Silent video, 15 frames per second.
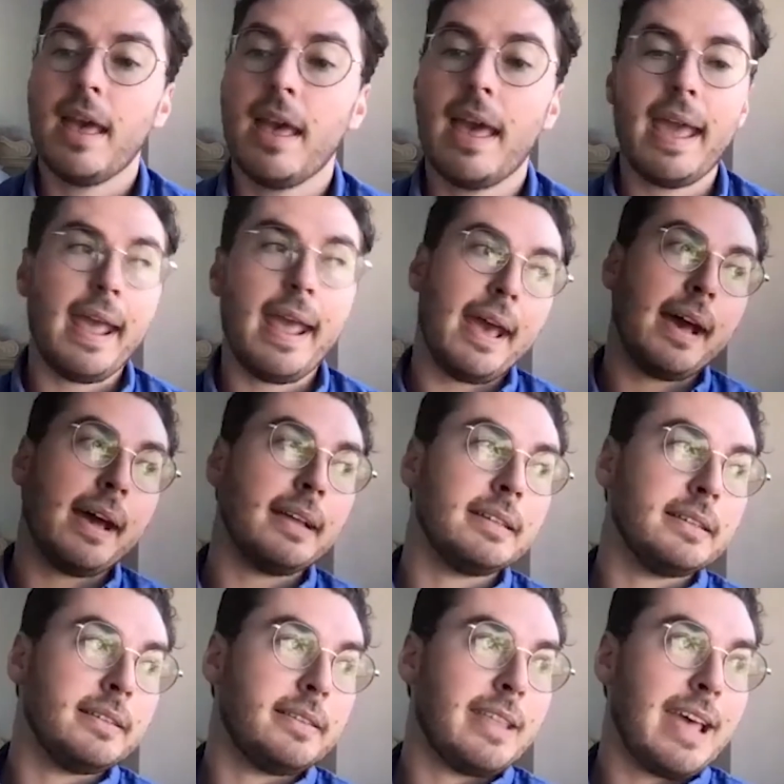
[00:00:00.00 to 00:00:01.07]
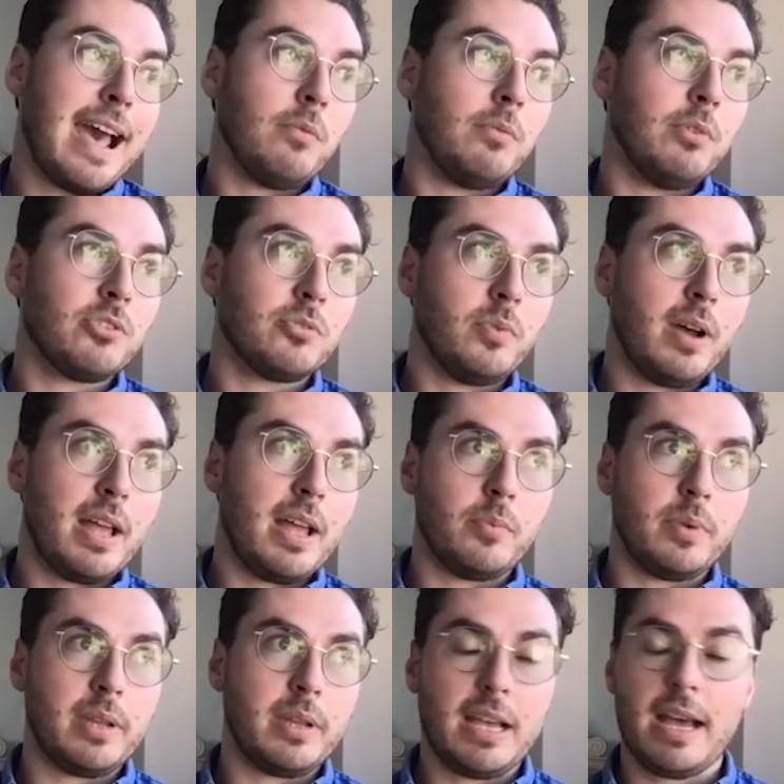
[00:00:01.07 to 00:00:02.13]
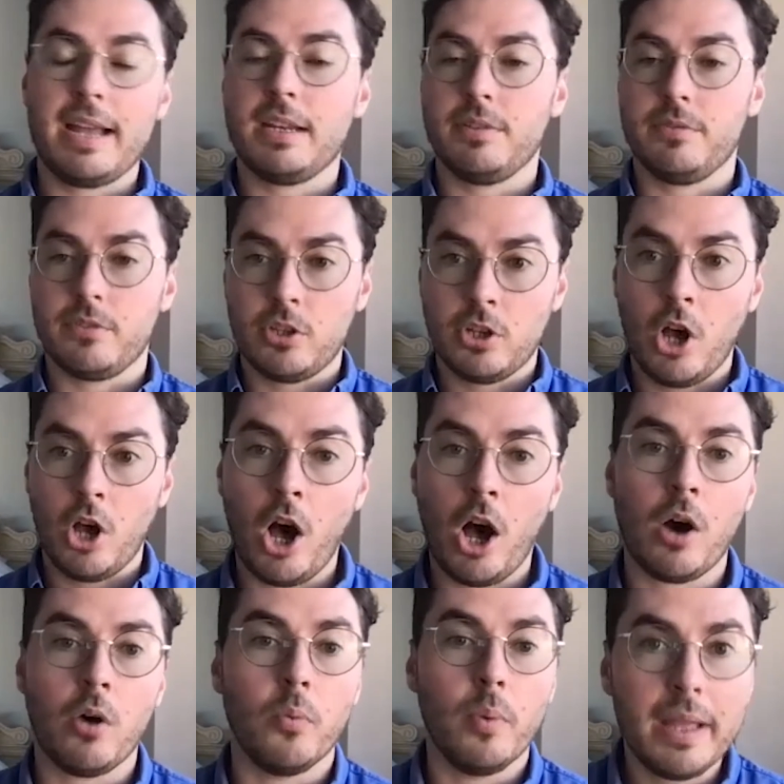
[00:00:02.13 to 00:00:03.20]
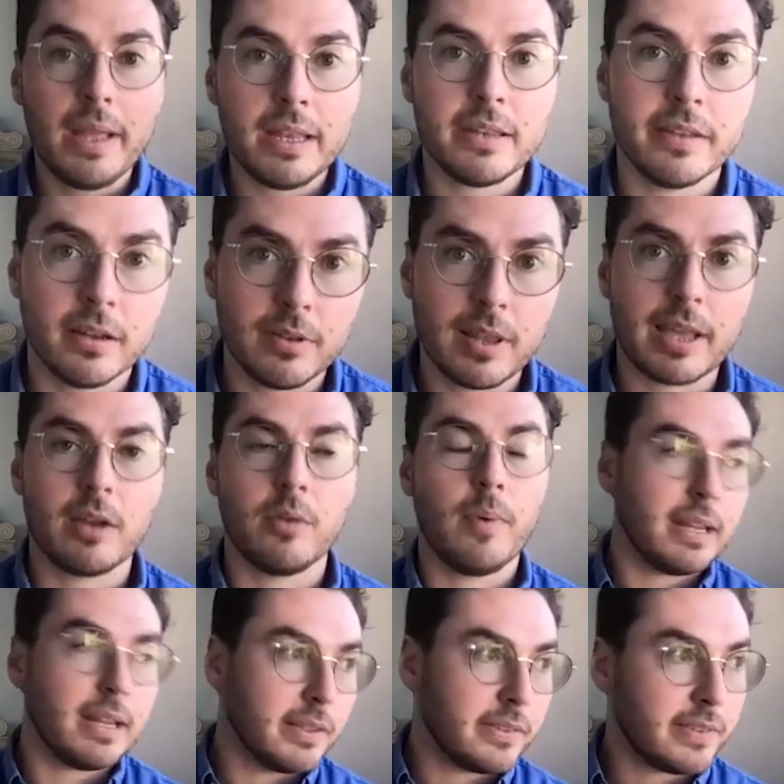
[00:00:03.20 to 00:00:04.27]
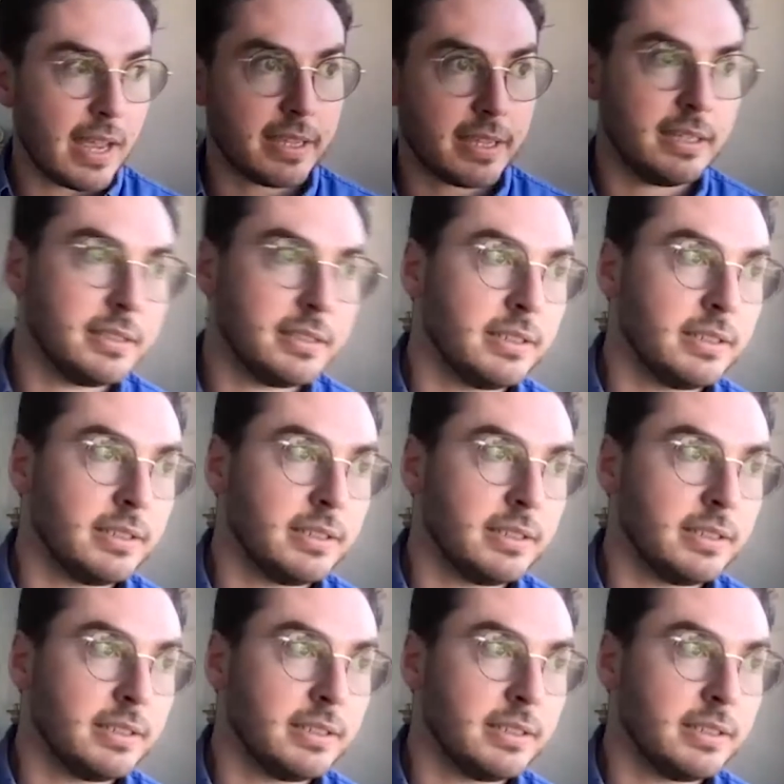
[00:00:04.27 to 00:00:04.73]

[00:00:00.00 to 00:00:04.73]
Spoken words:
And that was when we kind of caught wind of like, wait a second,